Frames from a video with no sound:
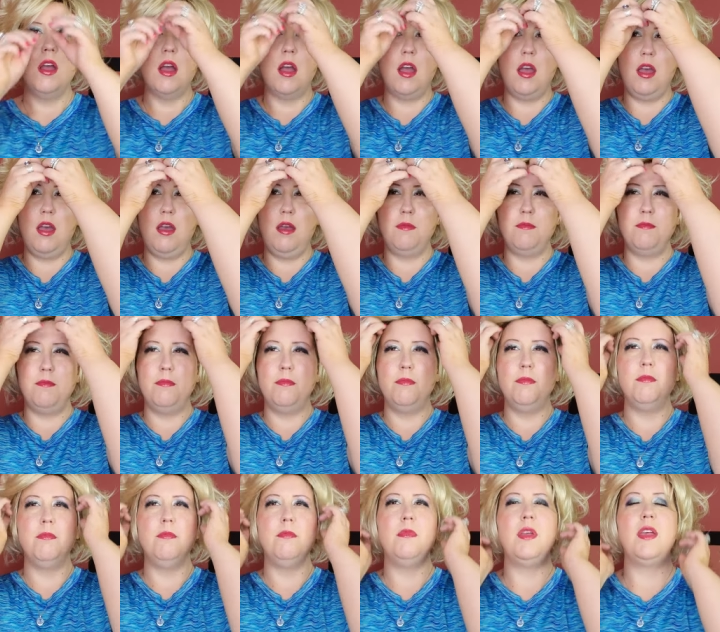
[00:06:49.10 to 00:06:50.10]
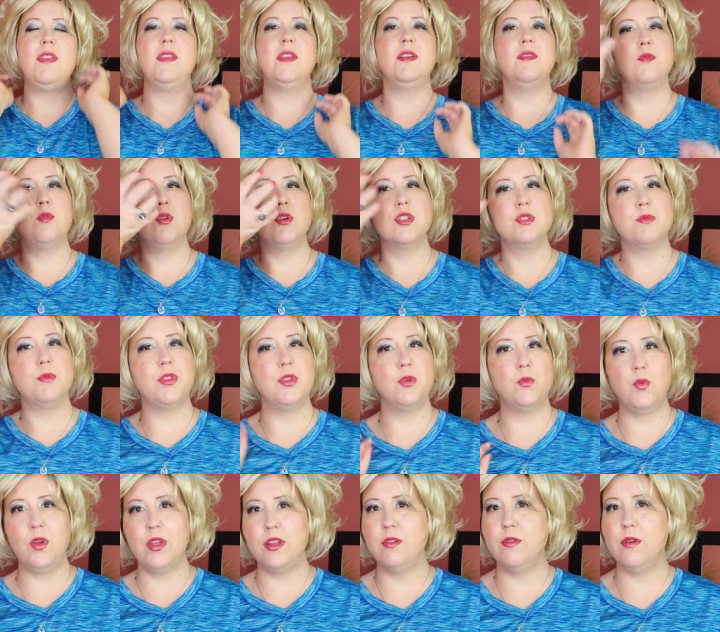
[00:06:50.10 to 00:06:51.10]
Um, and then, of course, with the
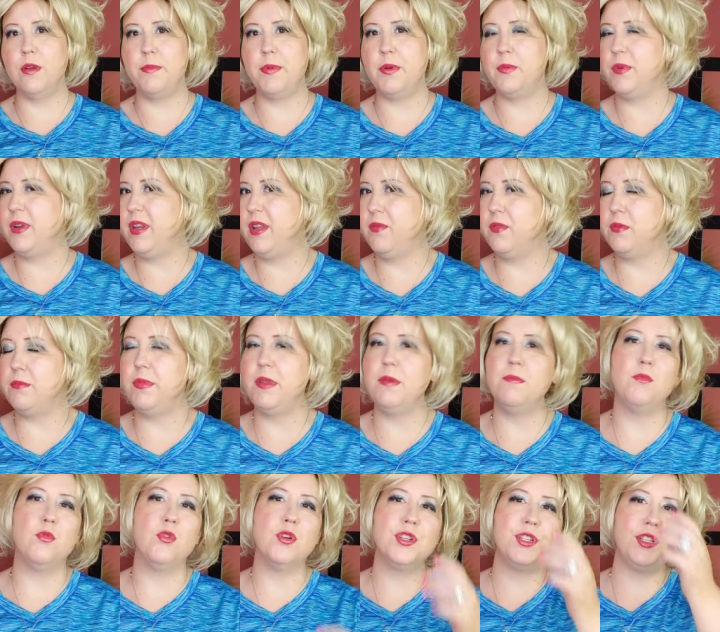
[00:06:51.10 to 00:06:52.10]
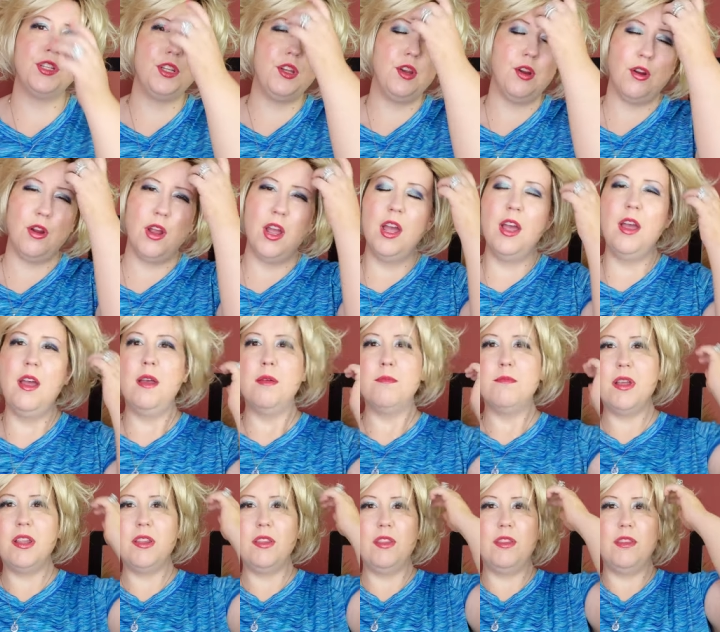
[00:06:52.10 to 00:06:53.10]
wig grip, it would even be more secure.
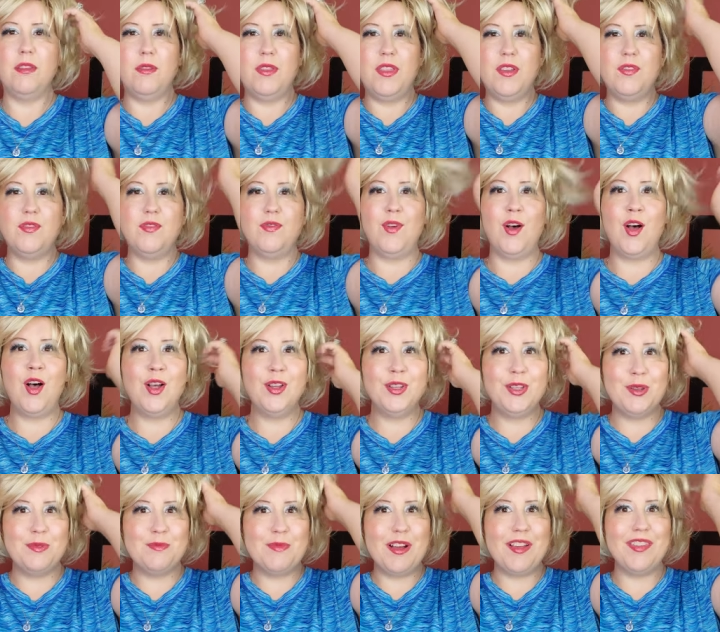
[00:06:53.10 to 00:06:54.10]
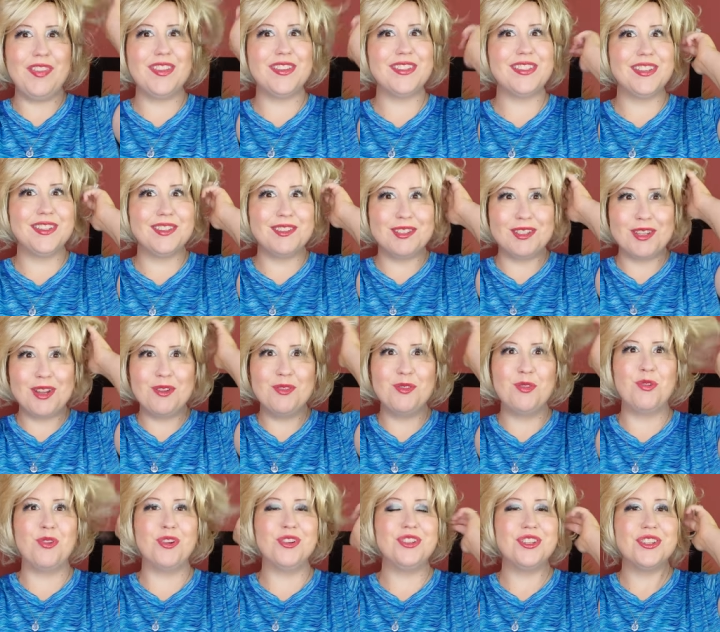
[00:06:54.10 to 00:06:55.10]
But the volume on this is so
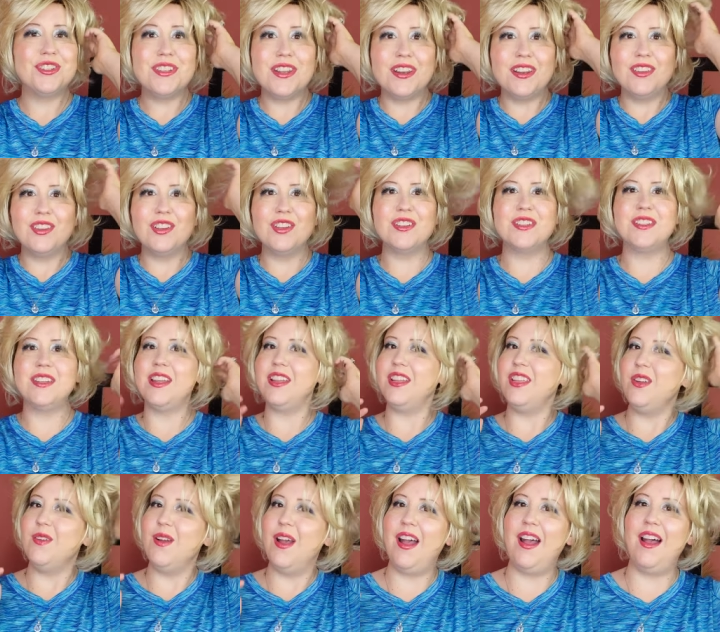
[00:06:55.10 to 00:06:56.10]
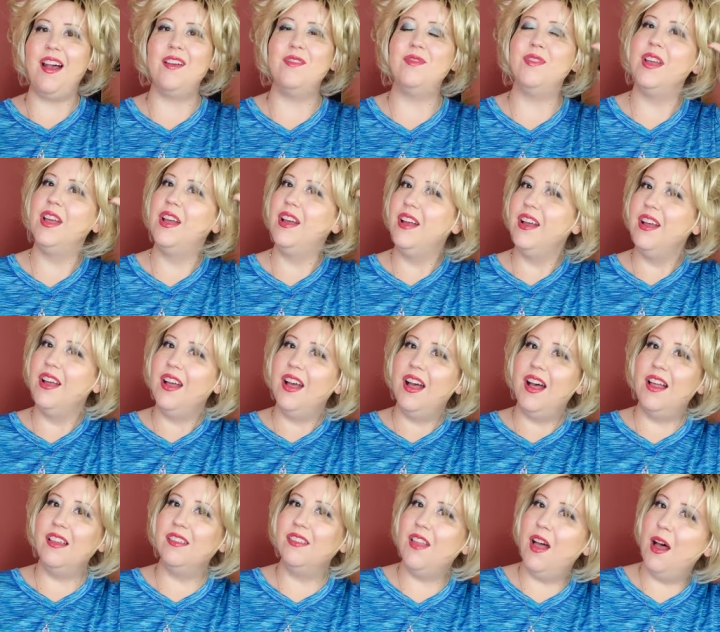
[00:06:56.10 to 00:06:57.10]
gorgeous that it looks like you have
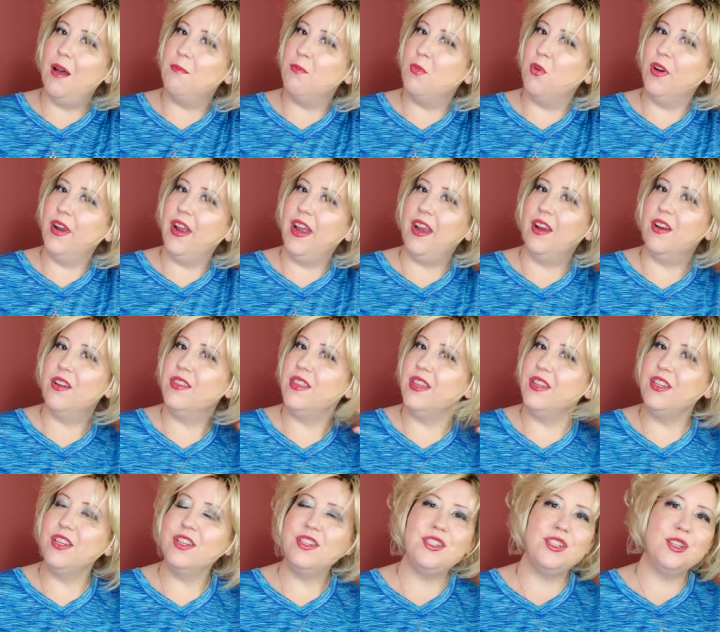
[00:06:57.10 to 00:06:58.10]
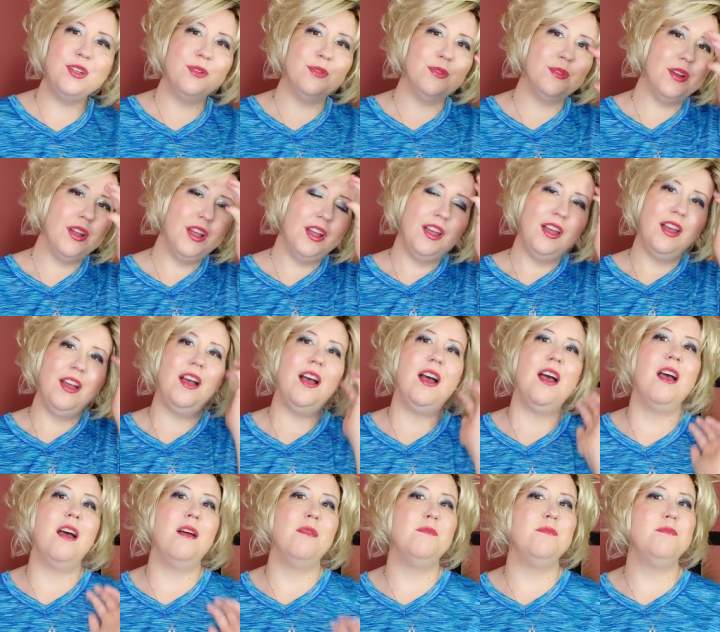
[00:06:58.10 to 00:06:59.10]
a lot more hair than you do.
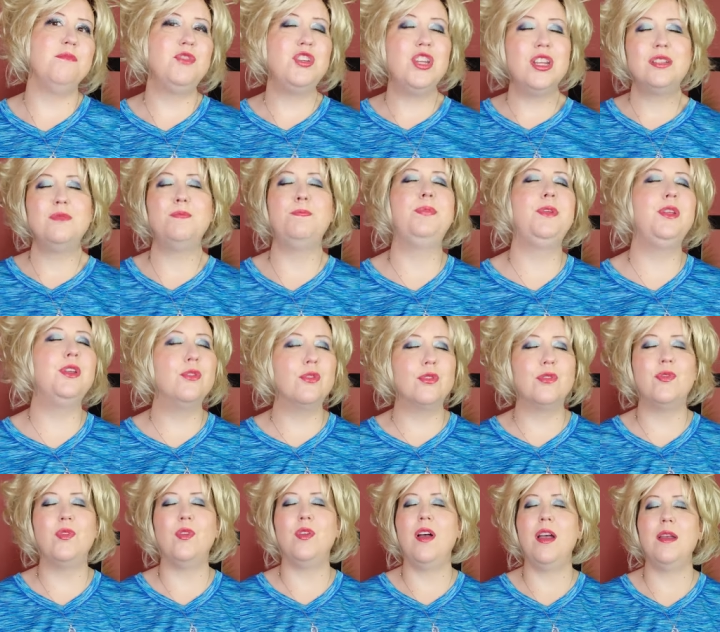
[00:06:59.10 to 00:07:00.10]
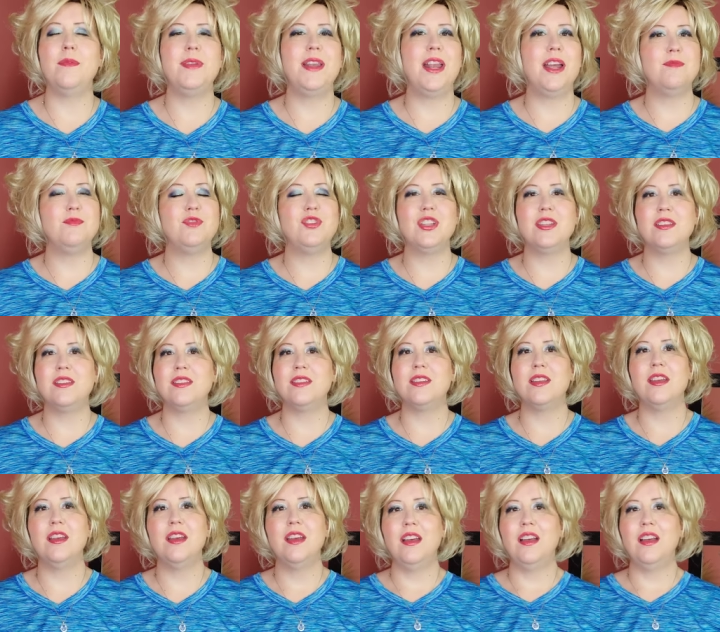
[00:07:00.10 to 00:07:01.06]
Um, just beautiful. I mean, I'm just,